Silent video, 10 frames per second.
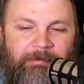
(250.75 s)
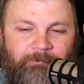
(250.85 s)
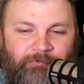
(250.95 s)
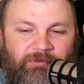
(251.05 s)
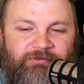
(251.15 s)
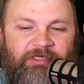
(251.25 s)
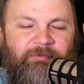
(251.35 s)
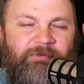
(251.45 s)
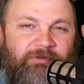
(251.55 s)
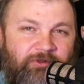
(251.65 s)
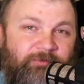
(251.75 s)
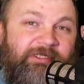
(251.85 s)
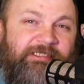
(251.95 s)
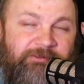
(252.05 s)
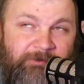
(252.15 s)
built up a little bit,
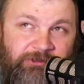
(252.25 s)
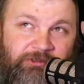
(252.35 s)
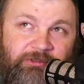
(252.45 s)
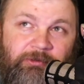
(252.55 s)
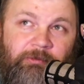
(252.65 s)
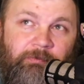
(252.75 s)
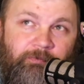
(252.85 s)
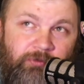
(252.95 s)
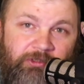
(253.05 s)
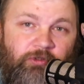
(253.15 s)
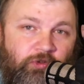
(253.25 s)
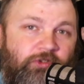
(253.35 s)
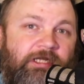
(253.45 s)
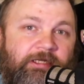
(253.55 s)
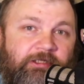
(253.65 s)
especially pretty early
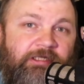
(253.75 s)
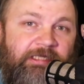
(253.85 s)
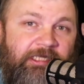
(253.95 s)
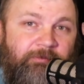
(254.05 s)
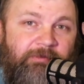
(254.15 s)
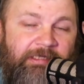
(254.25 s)
on in the game.